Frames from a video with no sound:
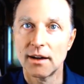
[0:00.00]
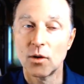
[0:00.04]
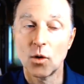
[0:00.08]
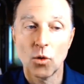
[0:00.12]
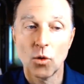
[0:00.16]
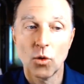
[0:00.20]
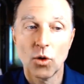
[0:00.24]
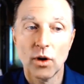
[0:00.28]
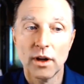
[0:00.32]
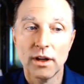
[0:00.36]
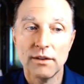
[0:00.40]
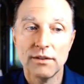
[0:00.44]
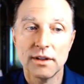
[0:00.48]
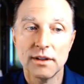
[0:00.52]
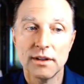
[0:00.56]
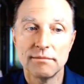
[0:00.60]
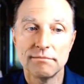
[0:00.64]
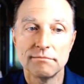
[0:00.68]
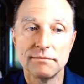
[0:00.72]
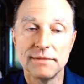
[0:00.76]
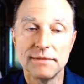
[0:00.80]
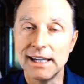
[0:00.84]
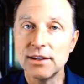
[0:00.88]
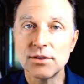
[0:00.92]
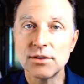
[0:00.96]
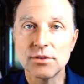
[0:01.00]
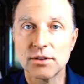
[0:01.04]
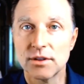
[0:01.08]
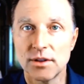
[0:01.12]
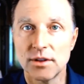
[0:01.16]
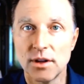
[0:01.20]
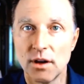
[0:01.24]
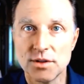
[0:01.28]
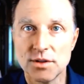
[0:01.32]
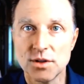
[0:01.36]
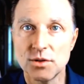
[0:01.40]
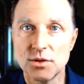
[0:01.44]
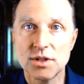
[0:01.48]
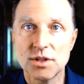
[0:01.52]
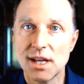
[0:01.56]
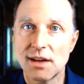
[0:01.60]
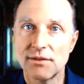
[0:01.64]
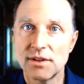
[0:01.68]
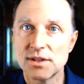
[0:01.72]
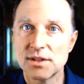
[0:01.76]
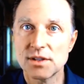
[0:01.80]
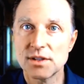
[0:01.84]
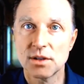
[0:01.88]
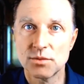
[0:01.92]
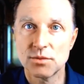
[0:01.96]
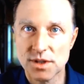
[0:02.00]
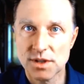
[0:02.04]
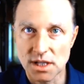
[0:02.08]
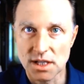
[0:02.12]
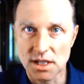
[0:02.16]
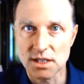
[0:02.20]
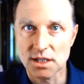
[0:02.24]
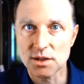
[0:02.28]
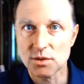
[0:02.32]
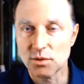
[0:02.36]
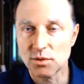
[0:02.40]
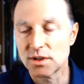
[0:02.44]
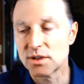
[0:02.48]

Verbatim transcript: or even neither of those, you just have insulin resistance,